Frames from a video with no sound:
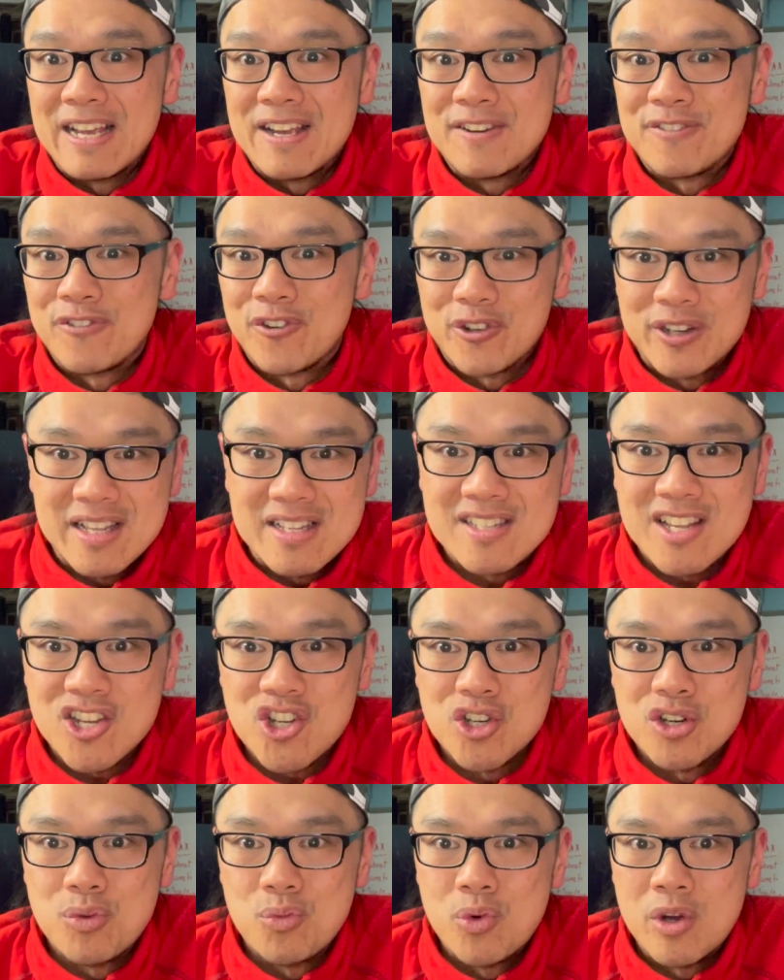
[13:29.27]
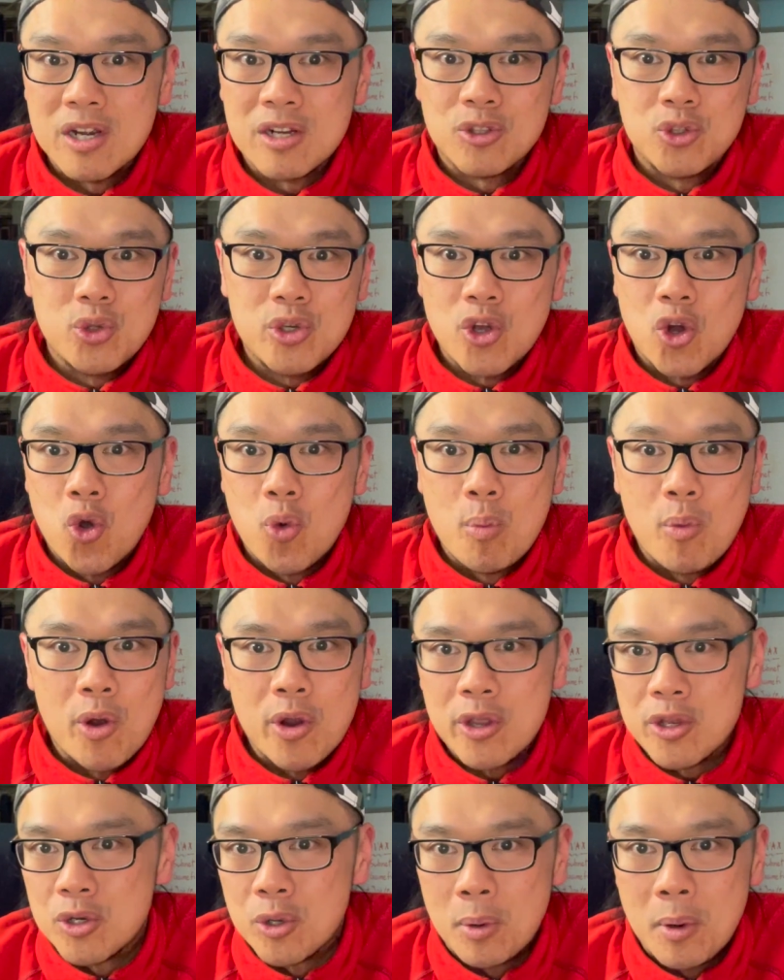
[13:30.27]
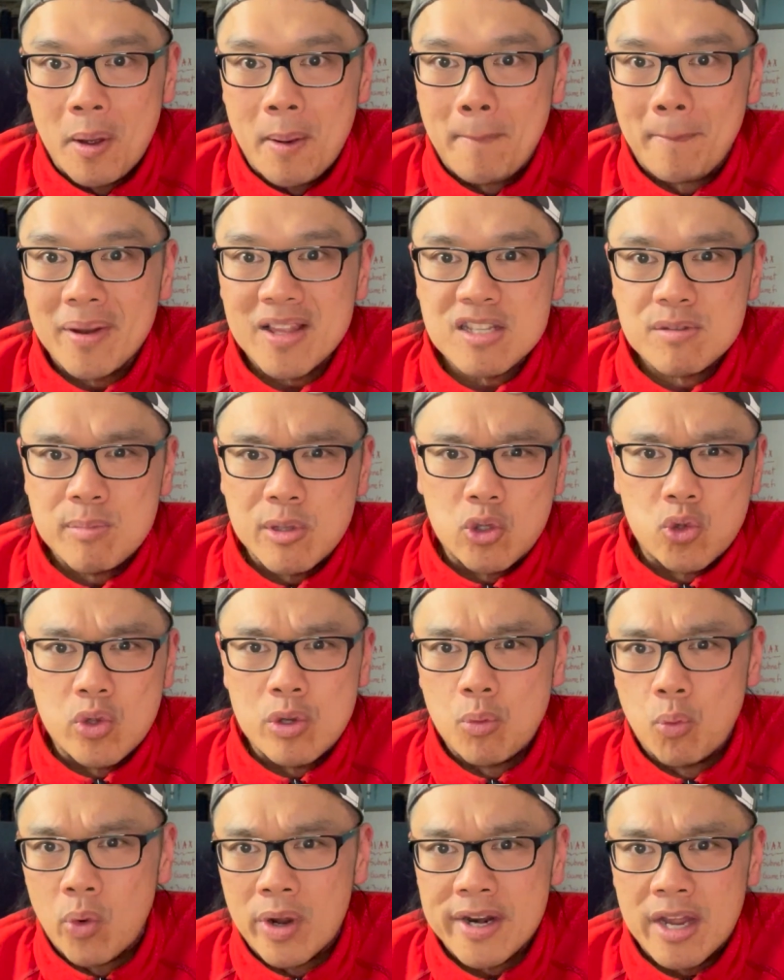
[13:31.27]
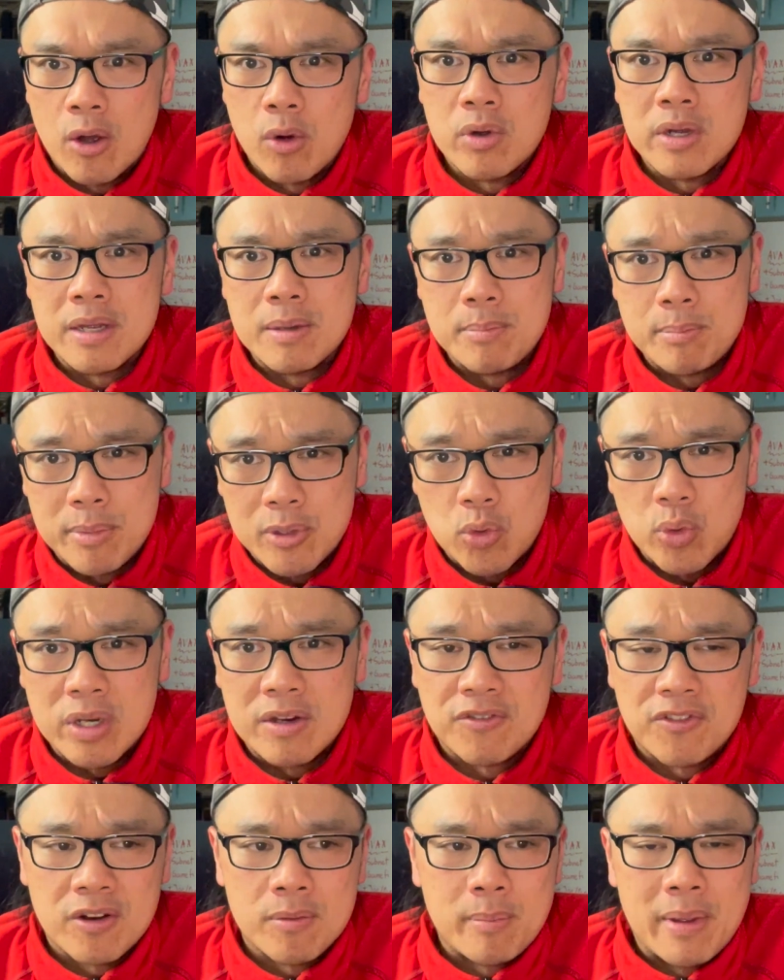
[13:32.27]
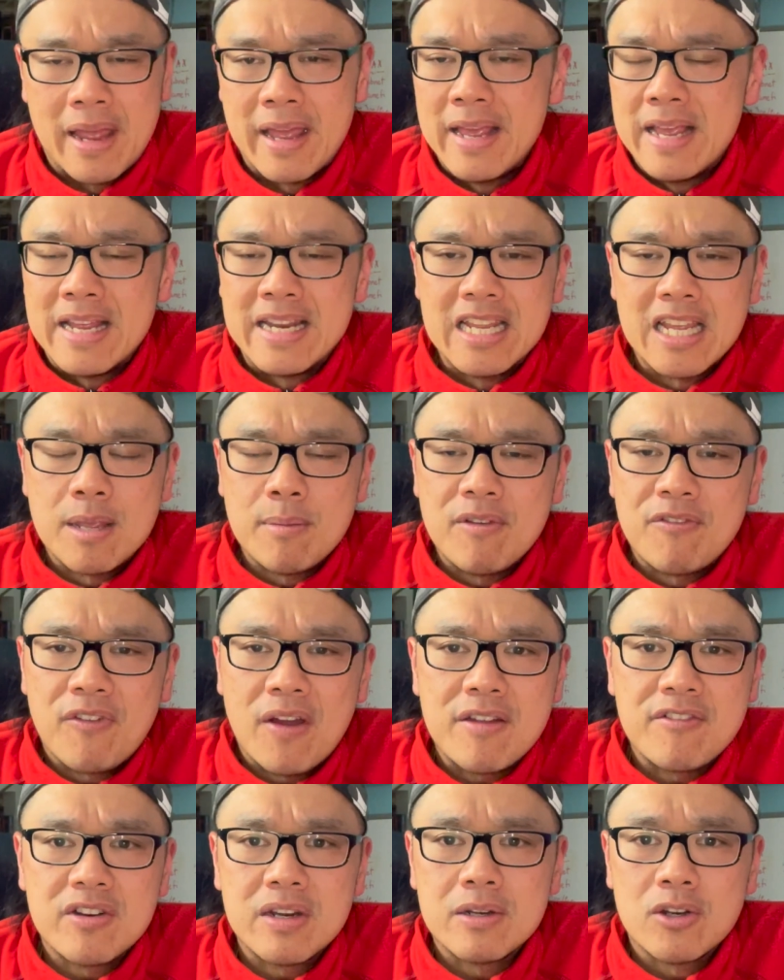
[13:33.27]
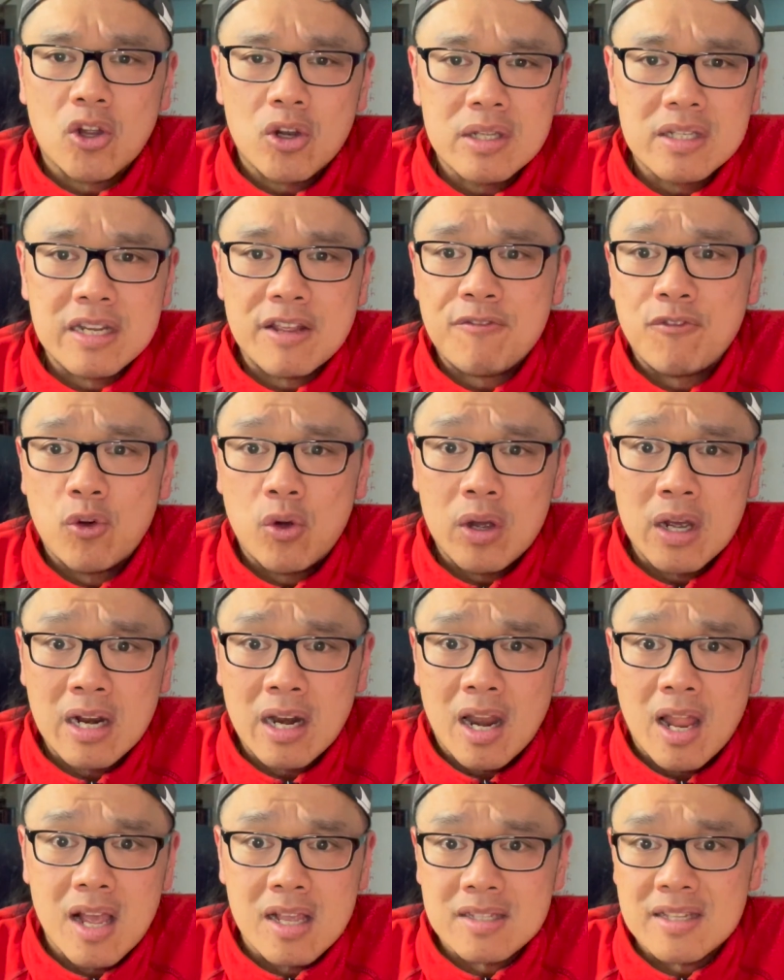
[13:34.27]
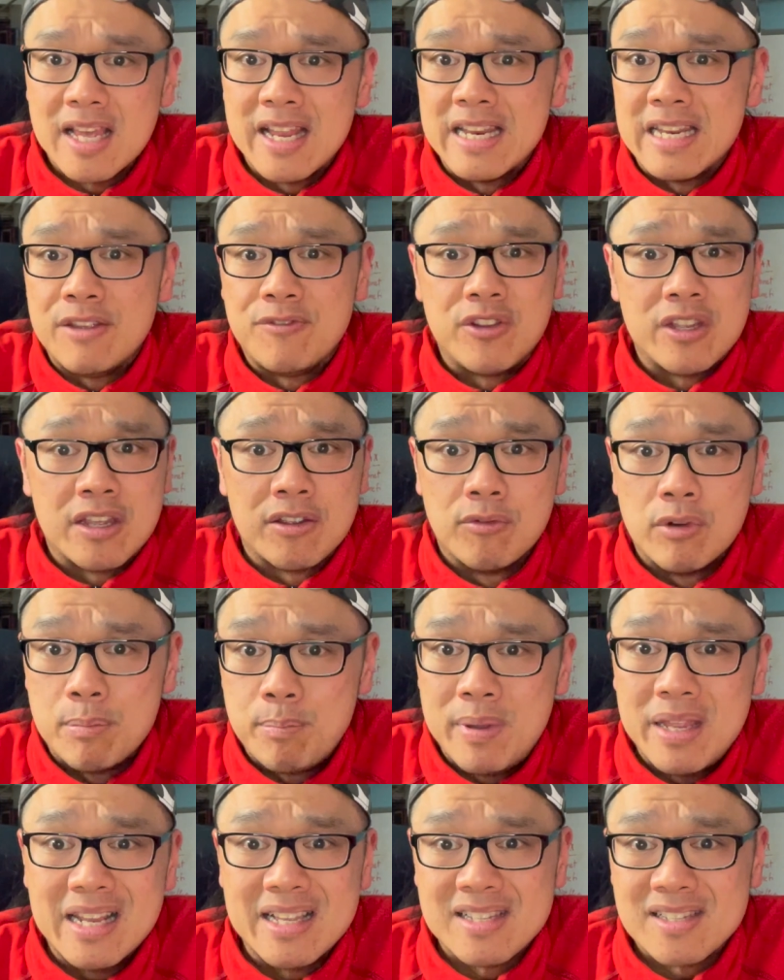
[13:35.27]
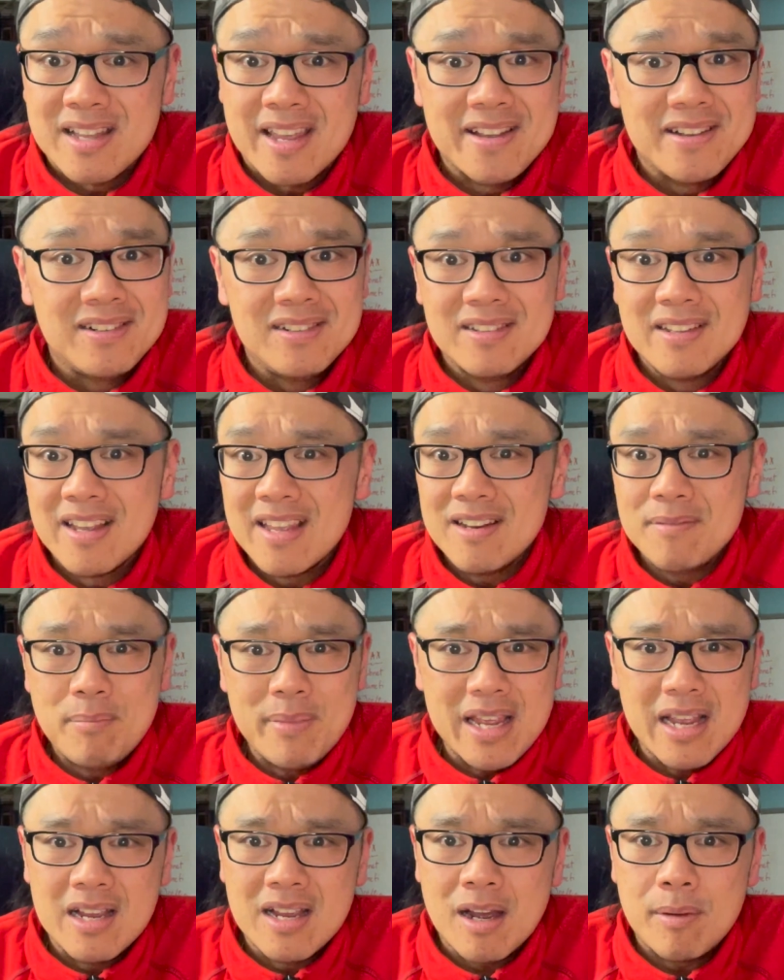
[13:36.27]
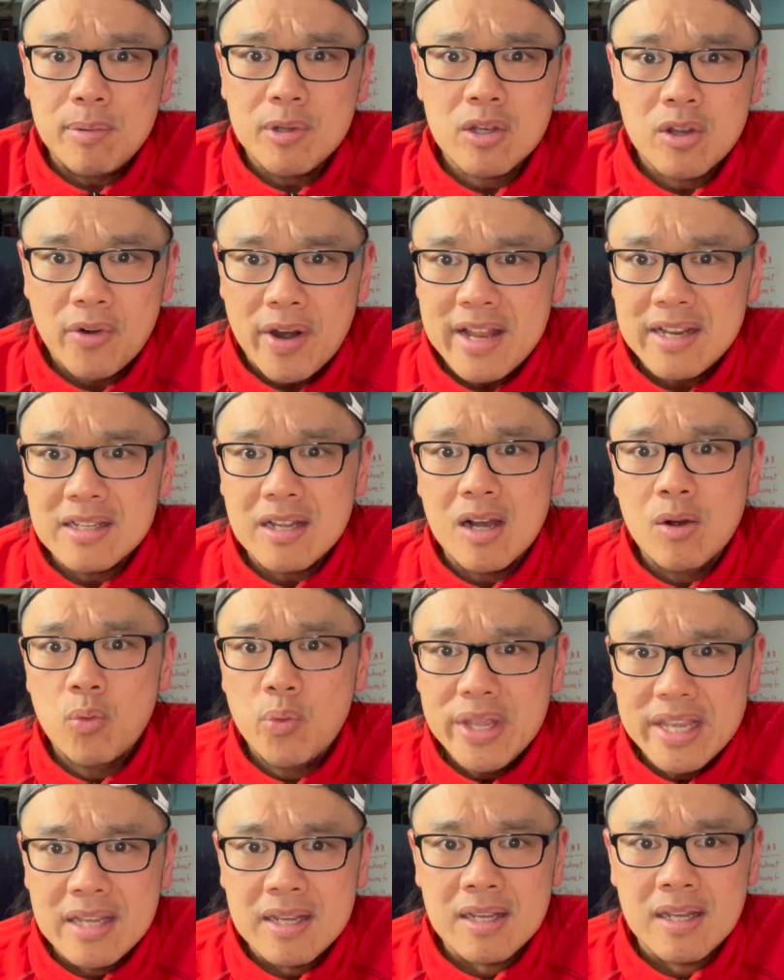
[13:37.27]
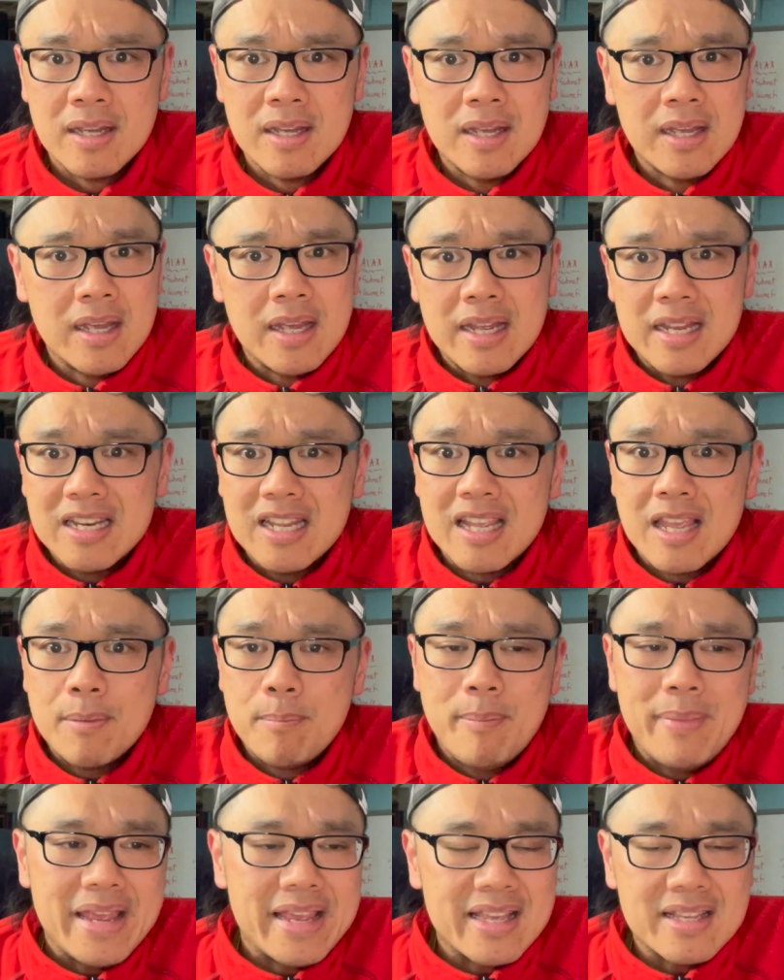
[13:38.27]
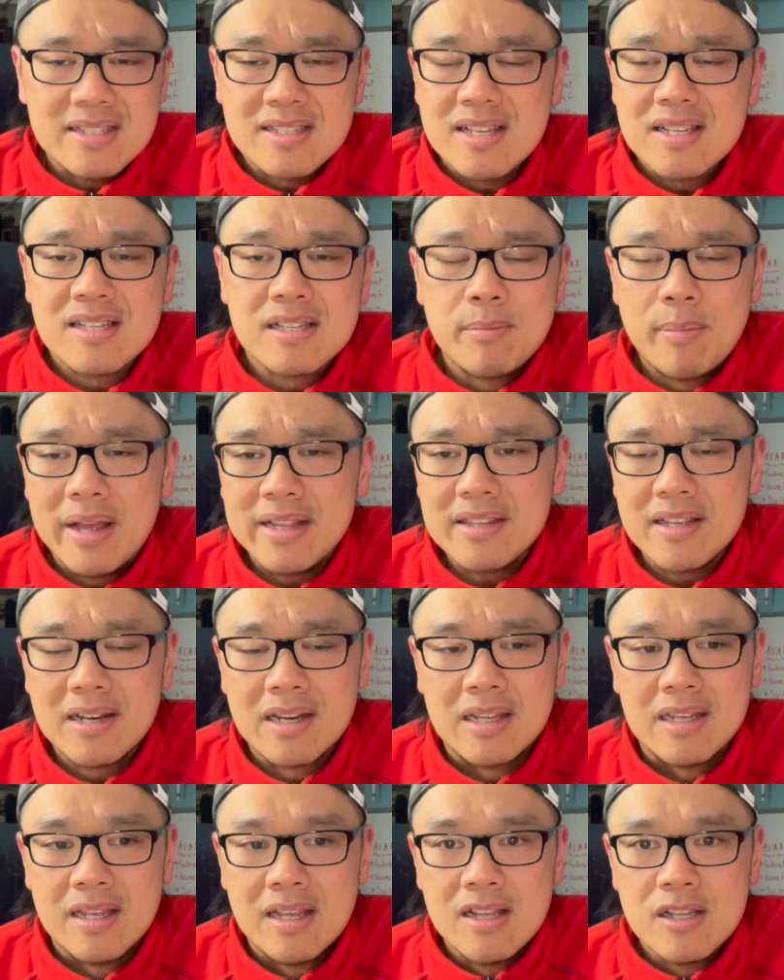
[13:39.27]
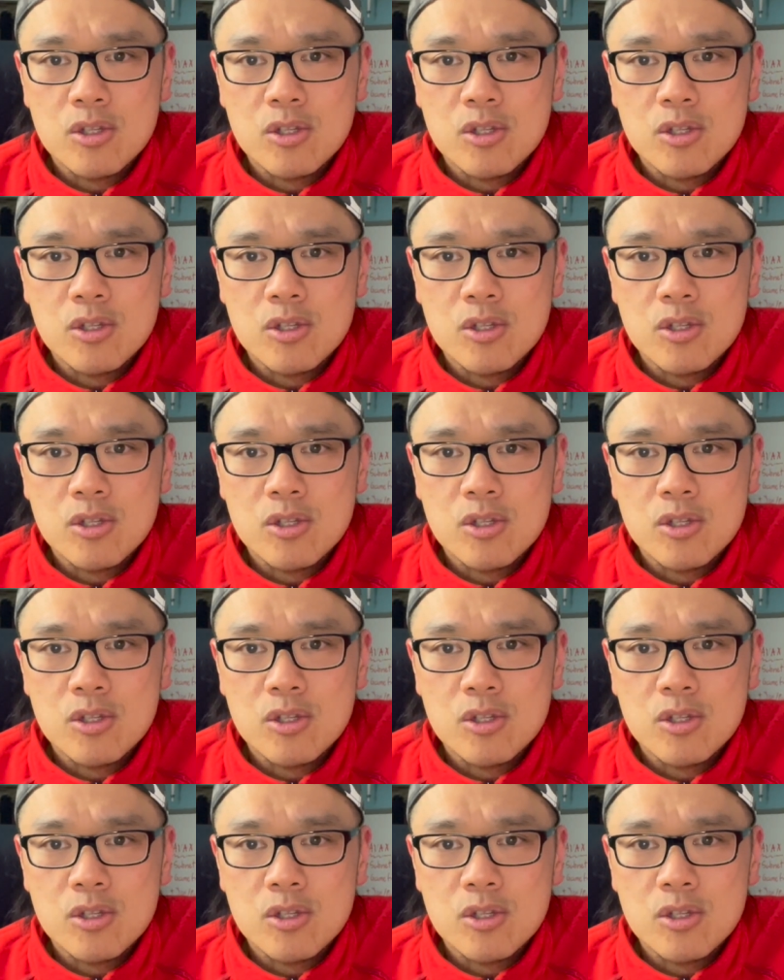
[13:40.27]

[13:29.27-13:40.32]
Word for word: For that session of work, do their homework, you know, plus in between 1 hour between the front and back, they can make $500 a day for a class. And if they can repeat and cycle, they can make a couple of grand a week. They can make it systematically.